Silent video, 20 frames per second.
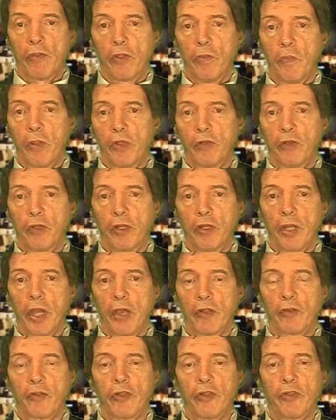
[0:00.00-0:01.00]
The mission
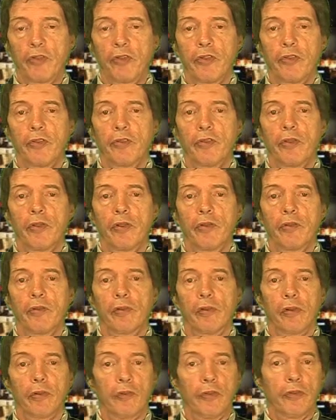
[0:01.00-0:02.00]
announced its
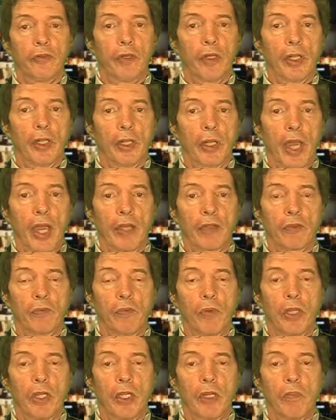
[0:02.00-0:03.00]
dissolution last
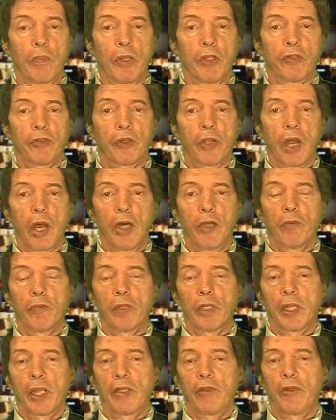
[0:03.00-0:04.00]
week amidst
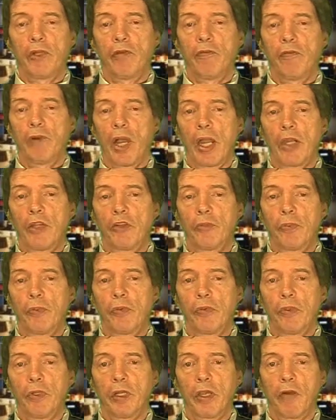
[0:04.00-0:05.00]
unrelenting violence
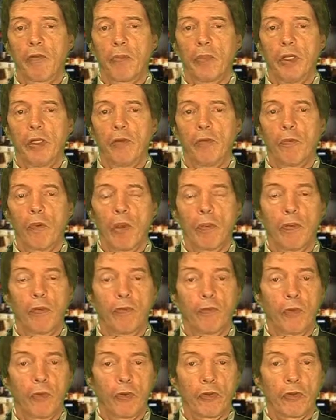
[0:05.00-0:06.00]
between government and rebel
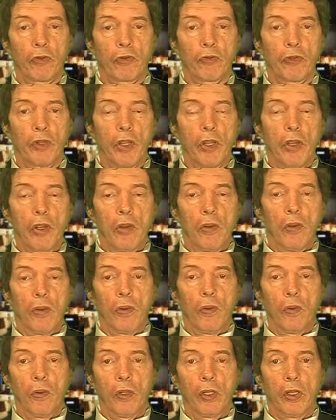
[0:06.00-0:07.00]
forces.
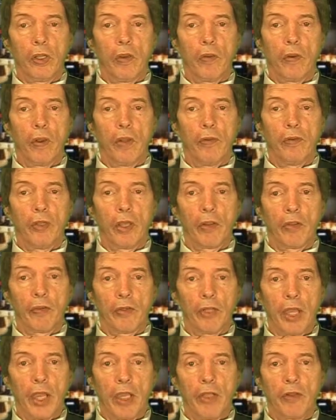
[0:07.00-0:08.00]
Earlier the other
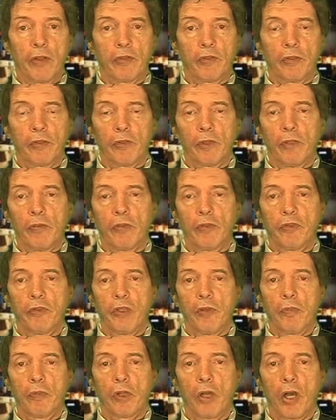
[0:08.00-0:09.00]
day, the Syrian
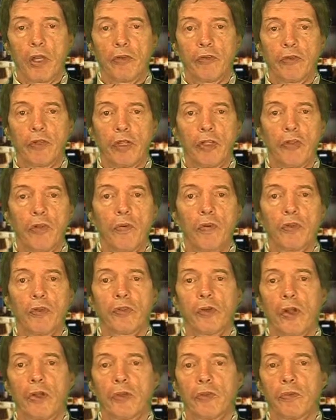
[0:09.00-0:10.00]
regime launched a new
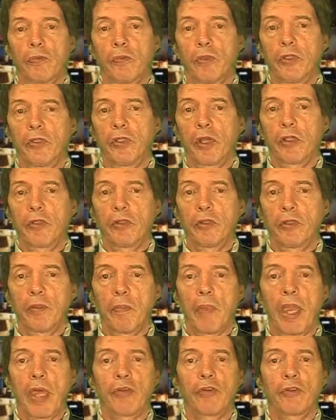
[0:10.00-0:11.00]
assault to retake the
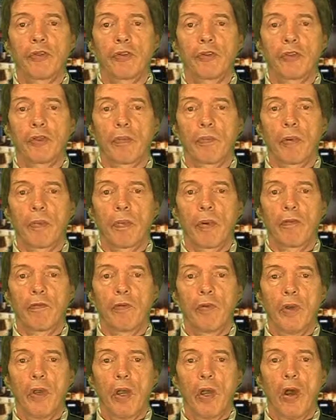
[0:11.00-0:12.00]
Damascus suburb
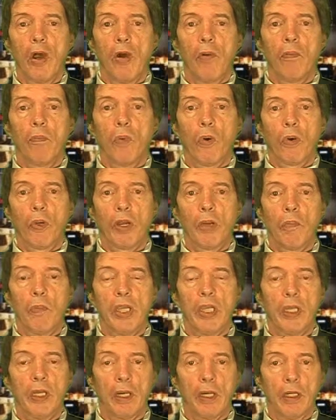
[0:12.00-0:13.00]
of
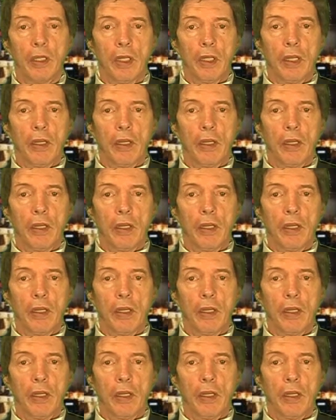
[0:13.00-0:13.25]
Mordomiya,